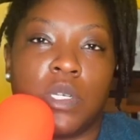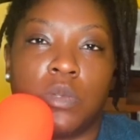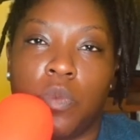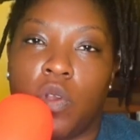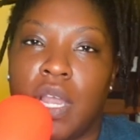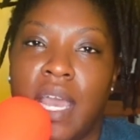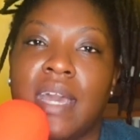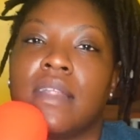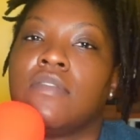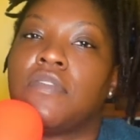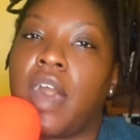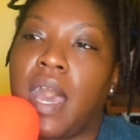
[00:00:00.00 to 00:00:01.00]
much more
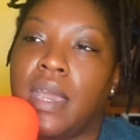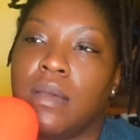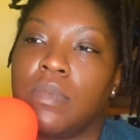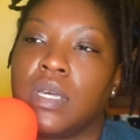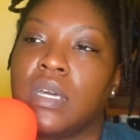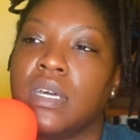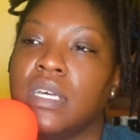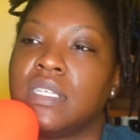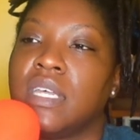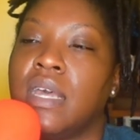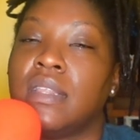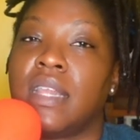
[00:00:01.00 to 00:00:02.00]
edifying
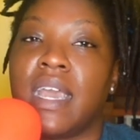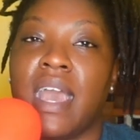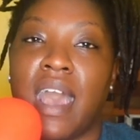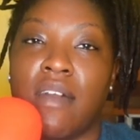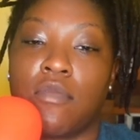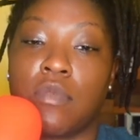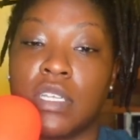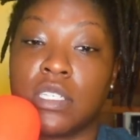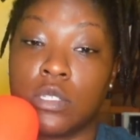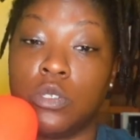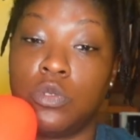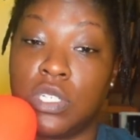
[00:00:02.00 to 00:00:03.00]
because they have
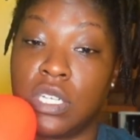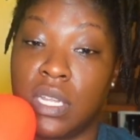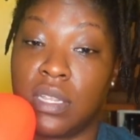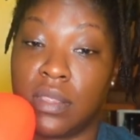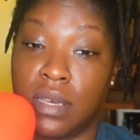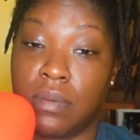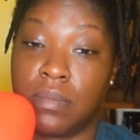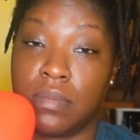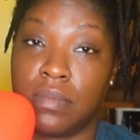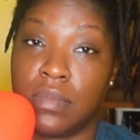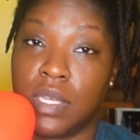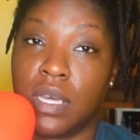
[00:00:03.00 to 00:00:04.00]
resolution in them.
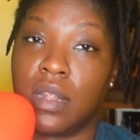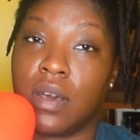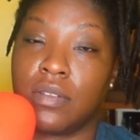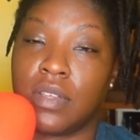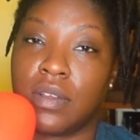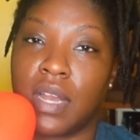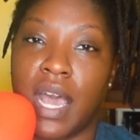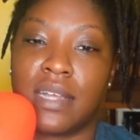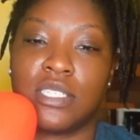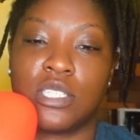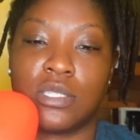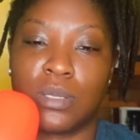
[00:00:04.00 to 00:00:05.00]
You know, they're
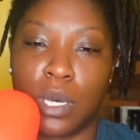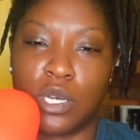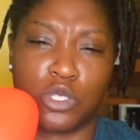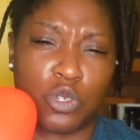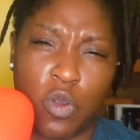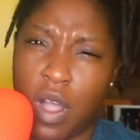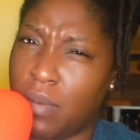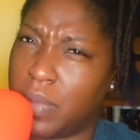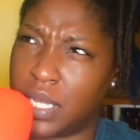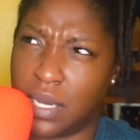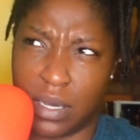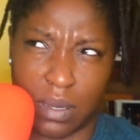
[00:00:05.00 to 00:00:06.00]
not just a
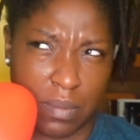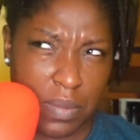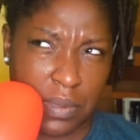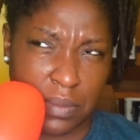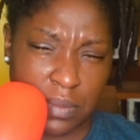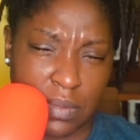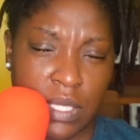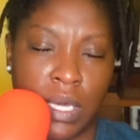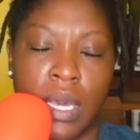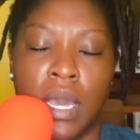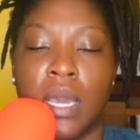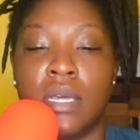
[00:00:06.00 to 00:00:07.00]
trauma dump.
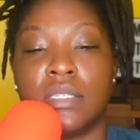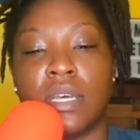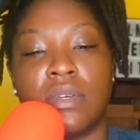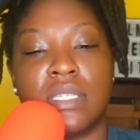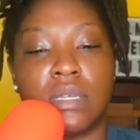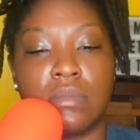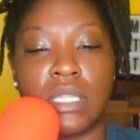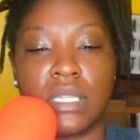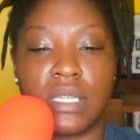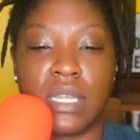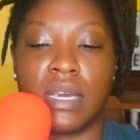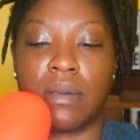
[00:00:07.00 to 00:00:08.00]
So it's something
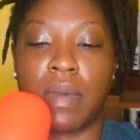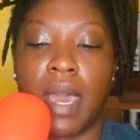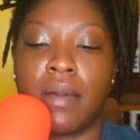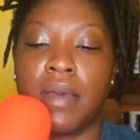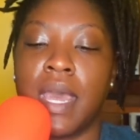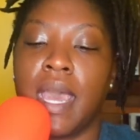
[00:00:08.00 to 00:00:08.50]
to think about.